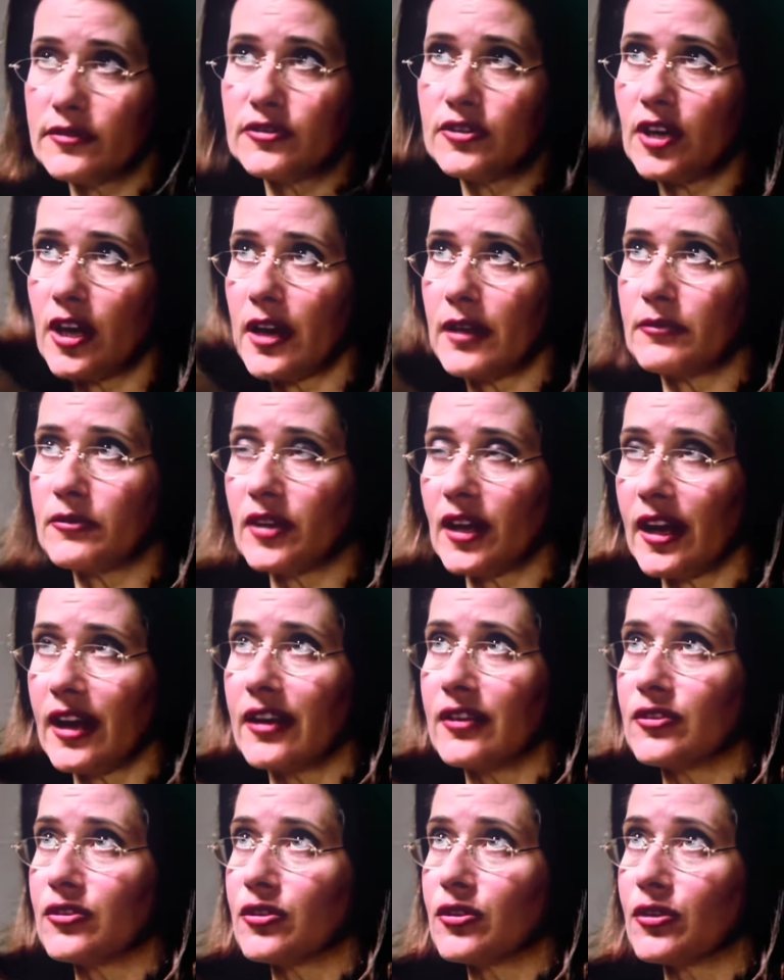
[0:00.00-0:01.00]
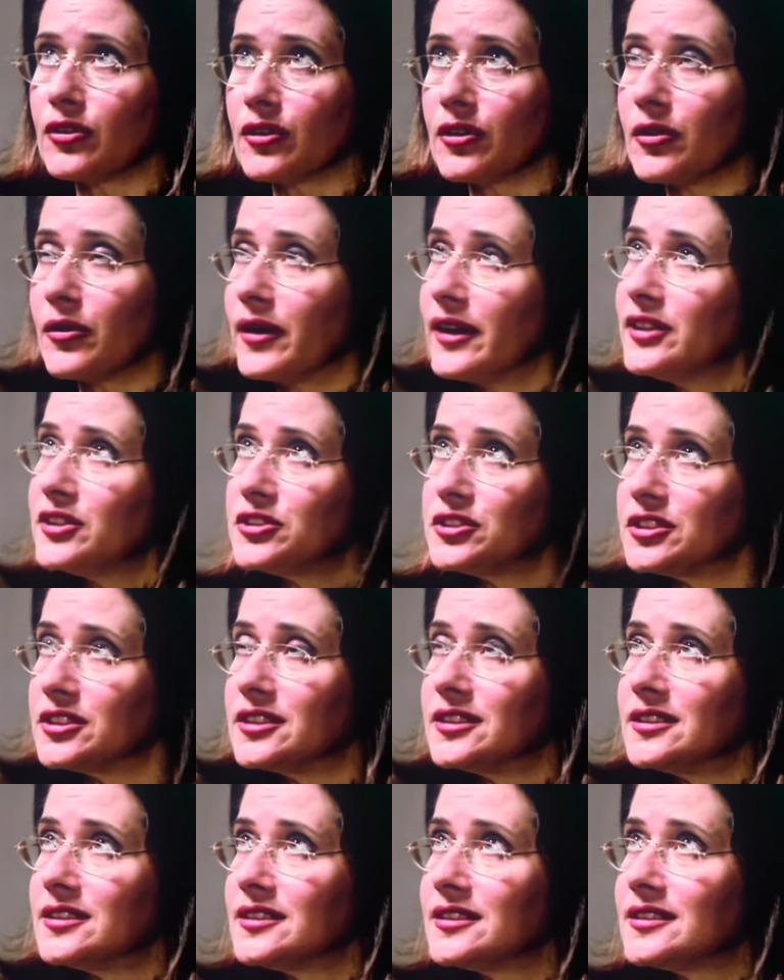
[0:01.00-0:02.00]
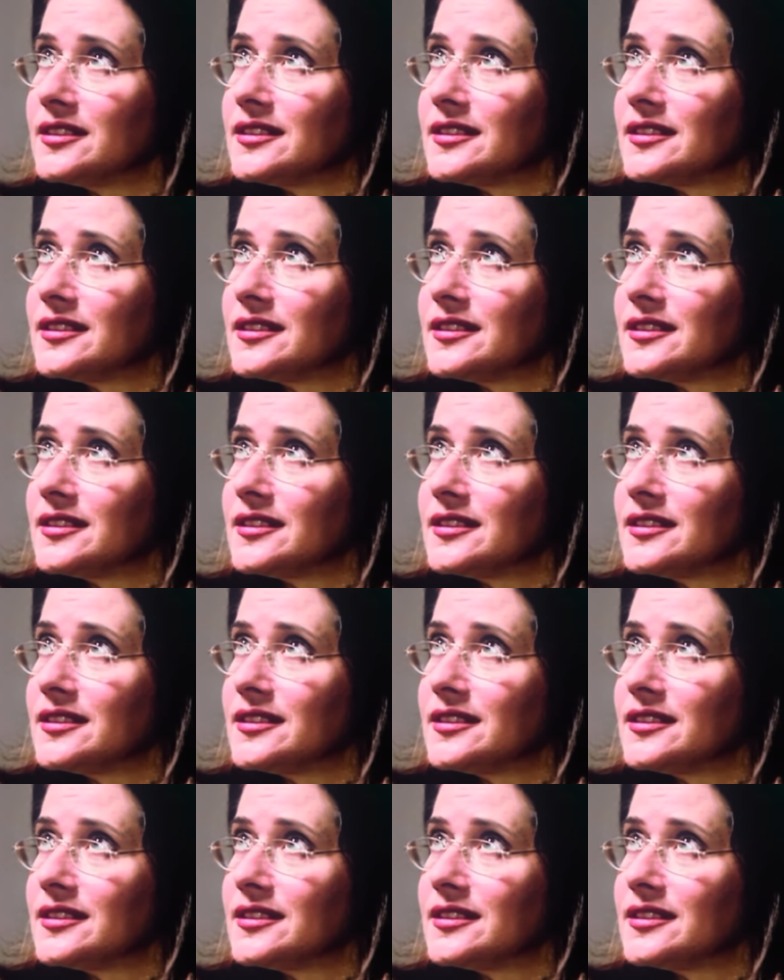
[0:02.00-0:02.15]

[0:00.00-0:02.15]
have time to answer the question.